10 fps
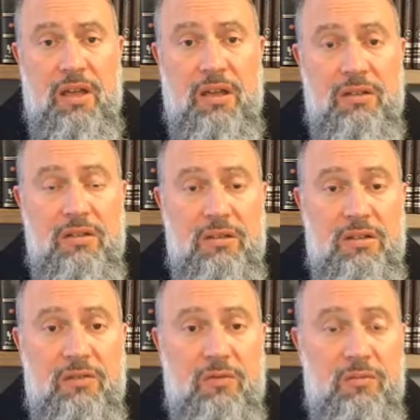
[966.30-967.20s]
And
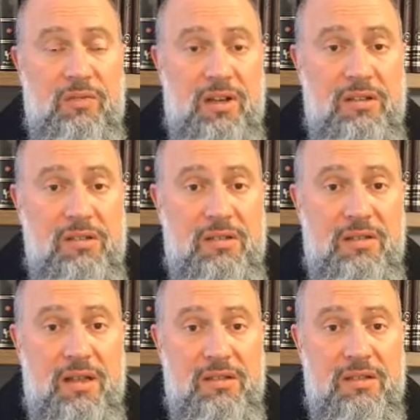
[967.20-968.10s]
if one pronounces
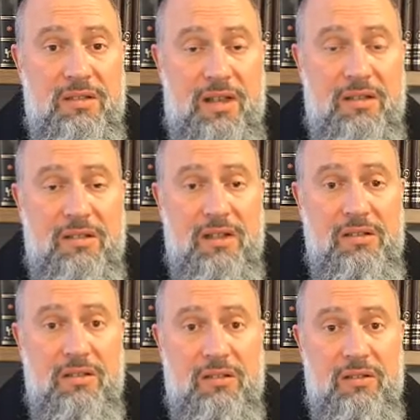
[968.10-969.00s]
it as a dalet,
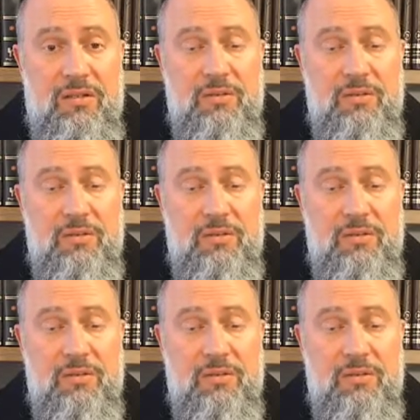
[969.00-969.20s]
as a d,